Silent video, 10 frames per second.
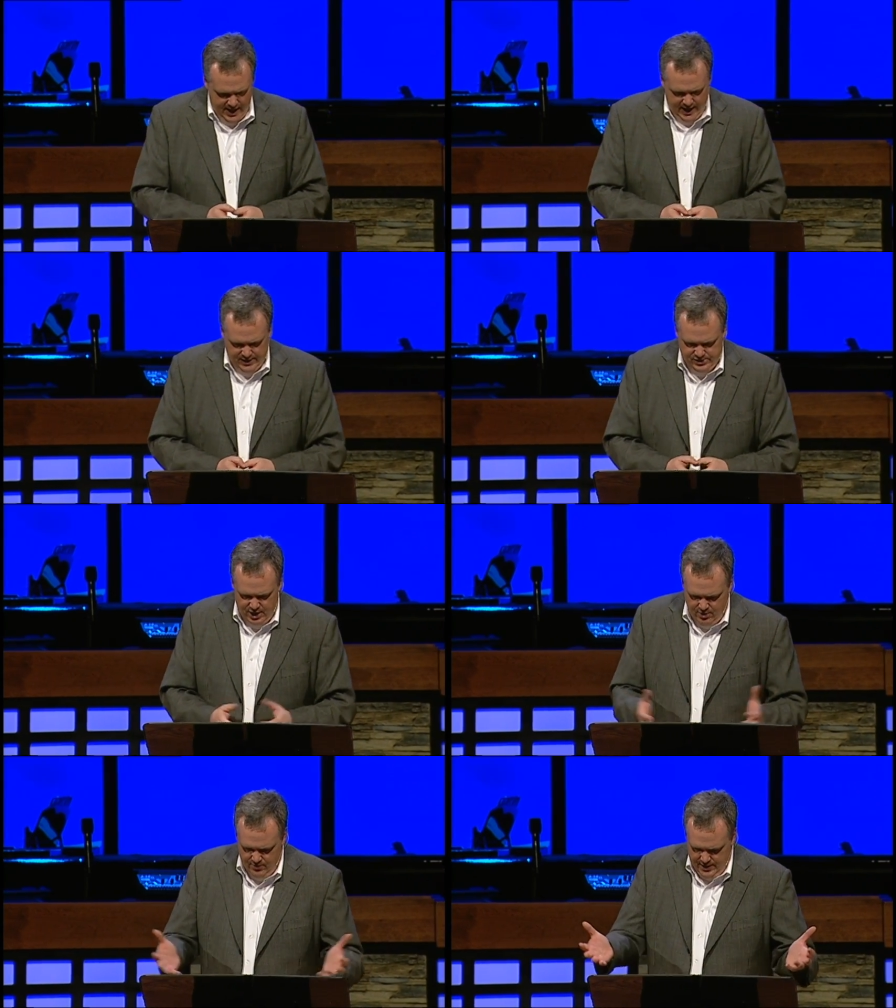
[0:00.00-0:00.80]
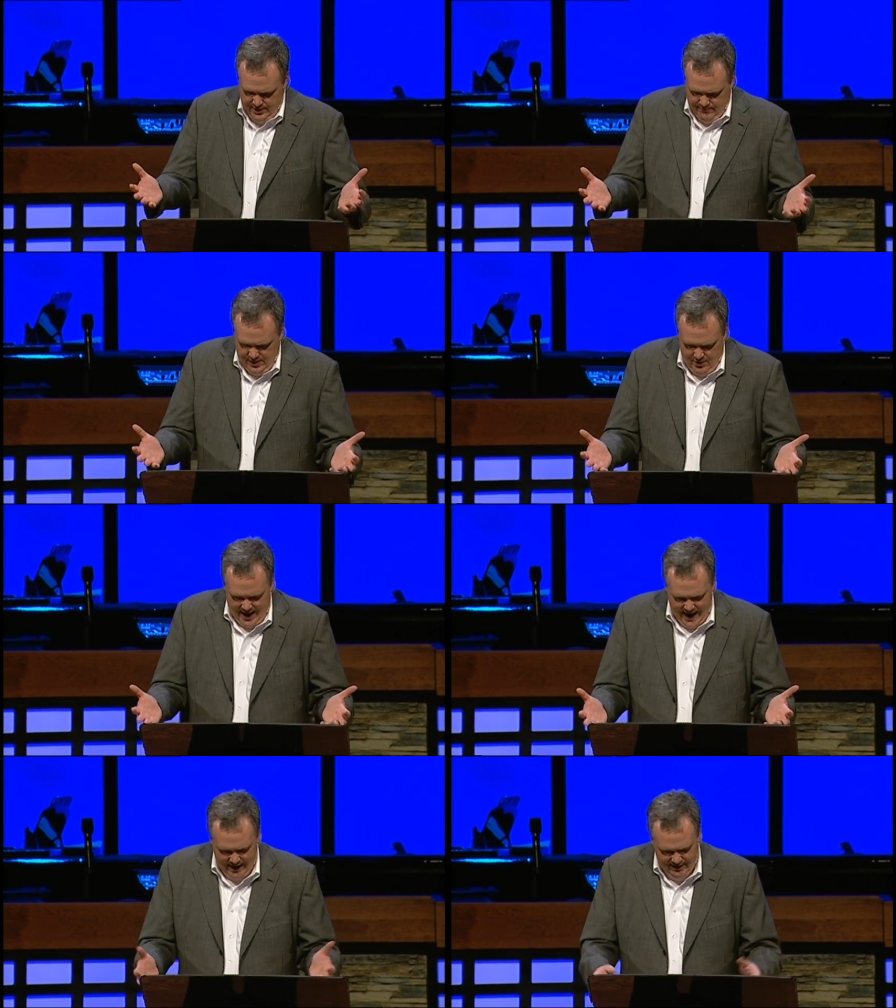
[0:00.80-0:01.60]
And so, you know,
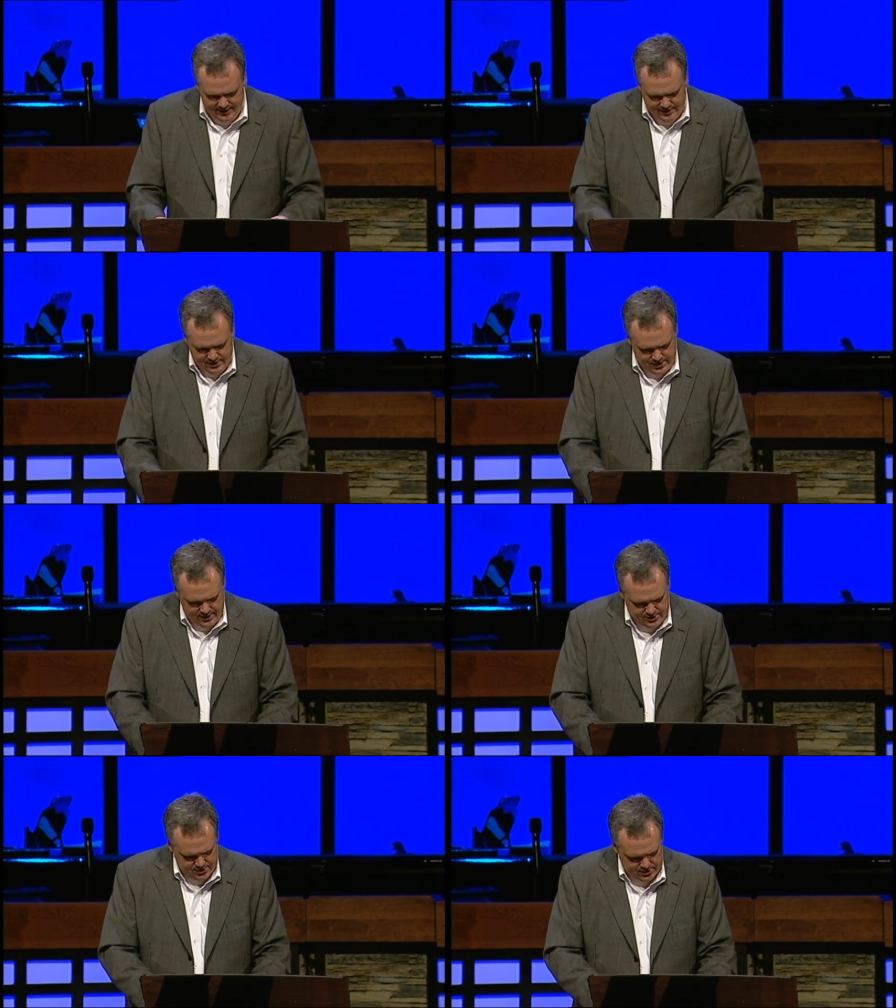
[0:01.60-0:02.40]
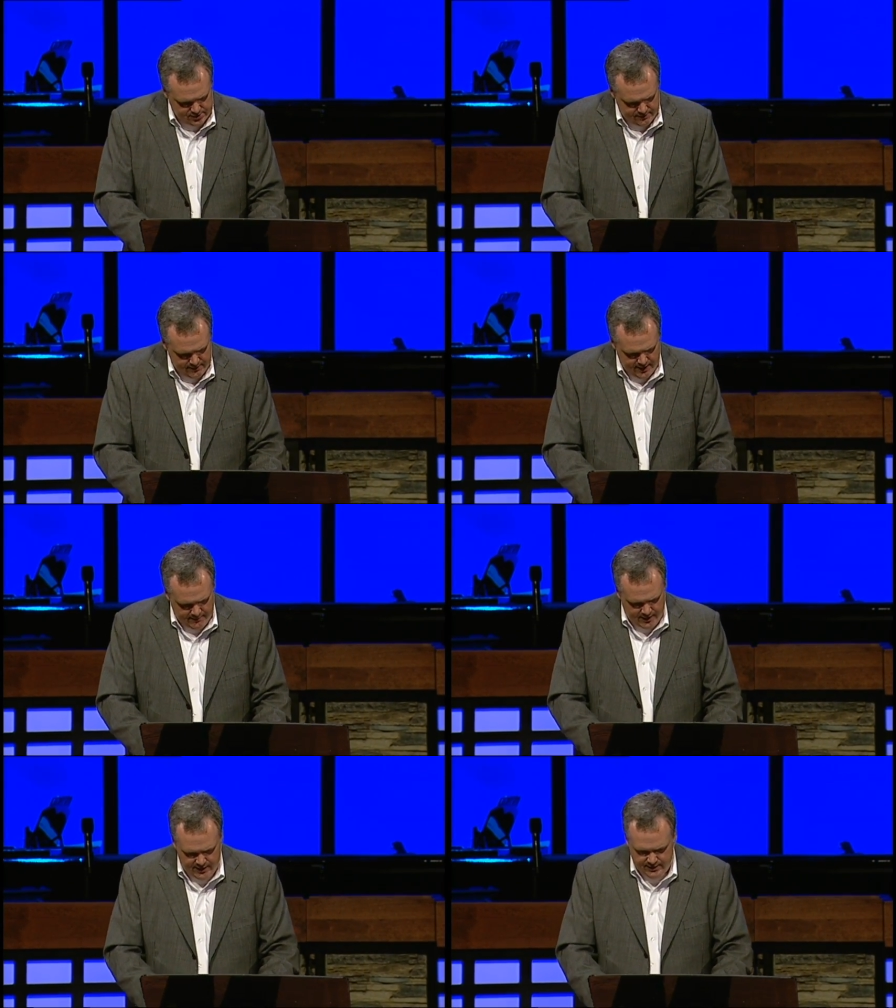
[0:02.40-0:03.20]
highly contentious
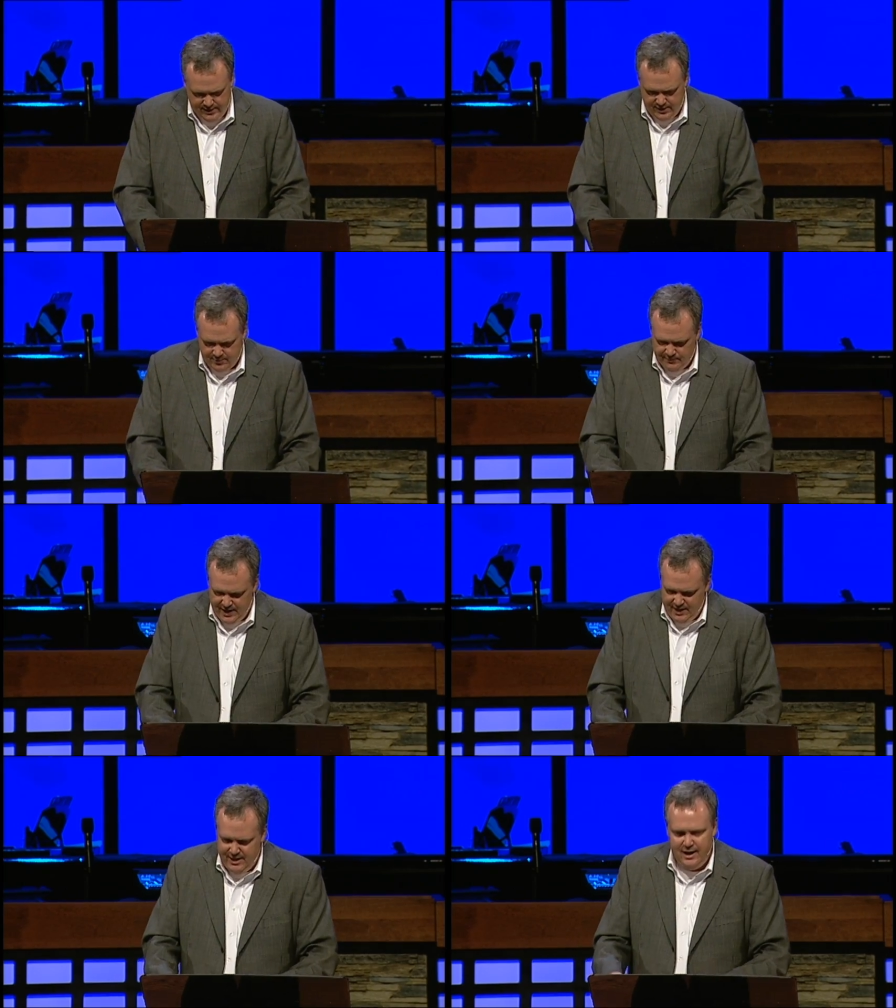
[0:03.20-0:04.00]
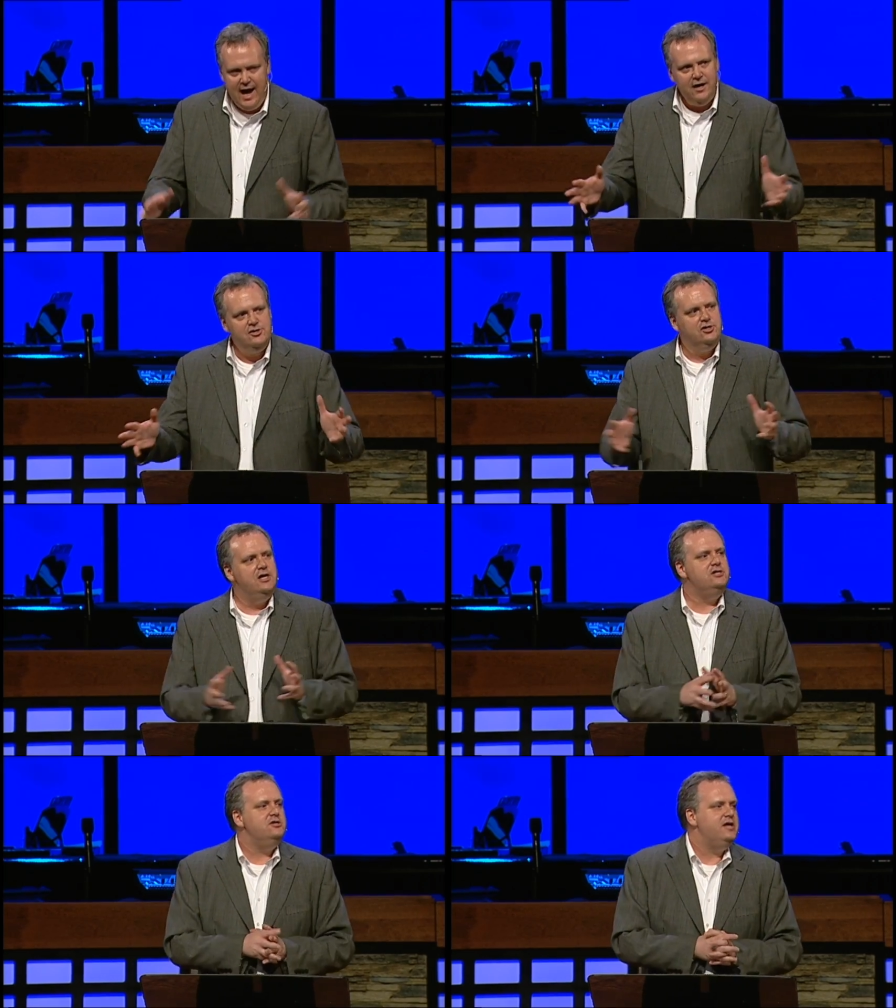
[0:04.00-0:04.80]
uh, deal. Now, how does
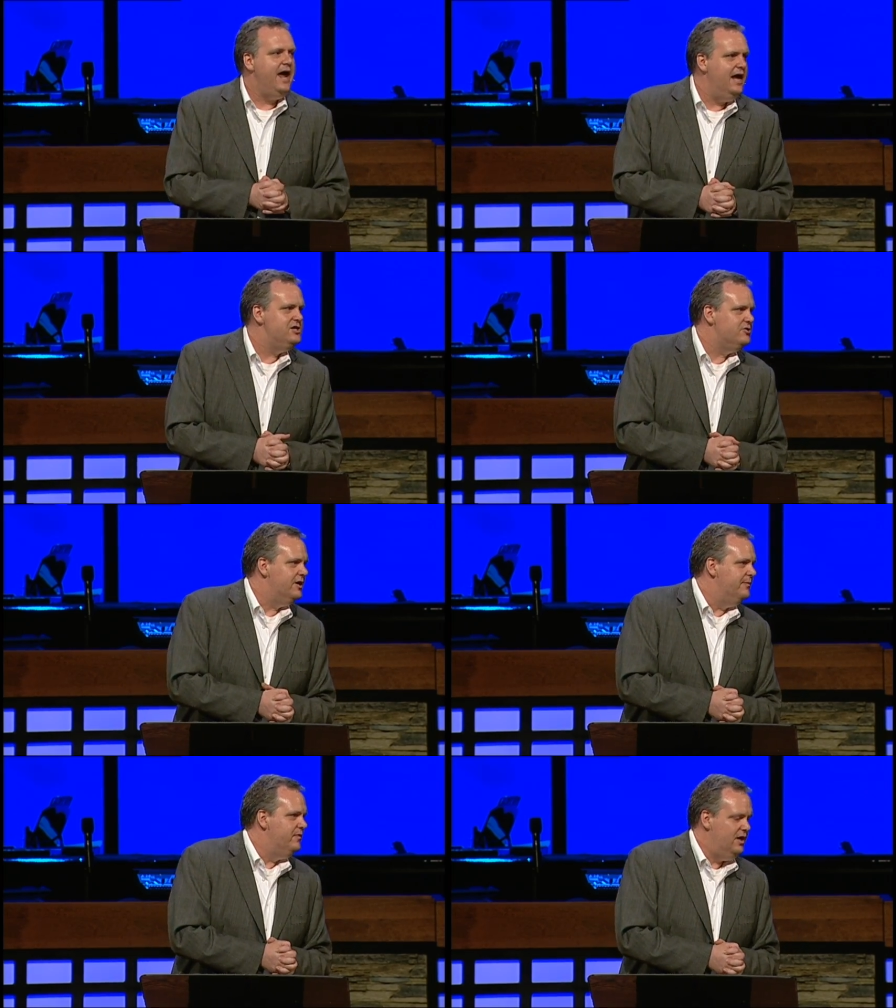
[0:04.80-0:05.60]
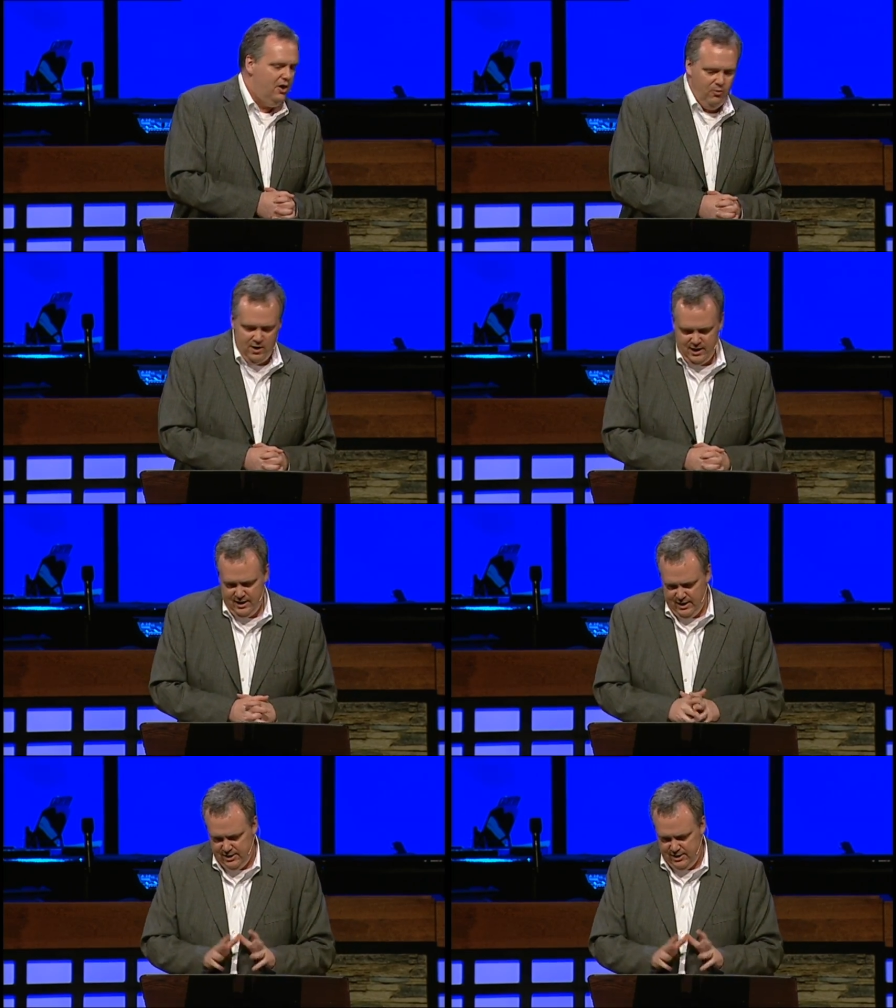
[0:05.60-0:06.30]
Jesus answer it? You know what?